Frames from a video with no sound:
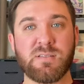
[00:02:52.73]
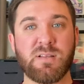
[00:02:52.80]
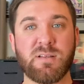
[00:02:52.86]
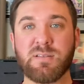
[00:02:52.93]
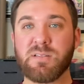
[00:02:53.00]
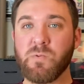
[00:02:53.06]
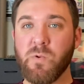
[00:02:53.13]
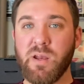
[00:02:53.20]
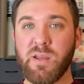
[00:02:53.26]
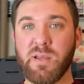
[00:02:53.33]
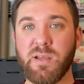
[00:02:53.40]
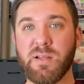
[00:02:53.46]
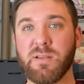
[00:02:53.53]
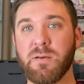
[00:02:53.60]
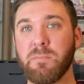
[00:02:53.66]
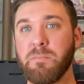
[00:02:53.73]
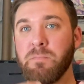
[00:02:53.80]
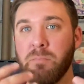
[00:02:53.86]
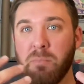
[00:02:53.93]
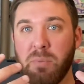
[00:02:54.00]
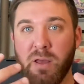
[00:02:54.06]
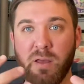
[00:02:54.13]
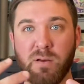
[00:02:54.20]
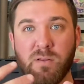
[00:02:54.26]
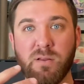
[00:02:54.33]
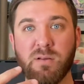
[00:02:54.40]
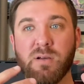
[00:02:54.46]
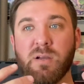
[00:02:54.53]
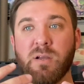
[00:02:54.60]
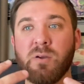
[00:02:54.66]
that sweating, the pale
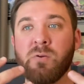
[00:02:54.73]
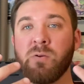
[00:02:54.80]
look.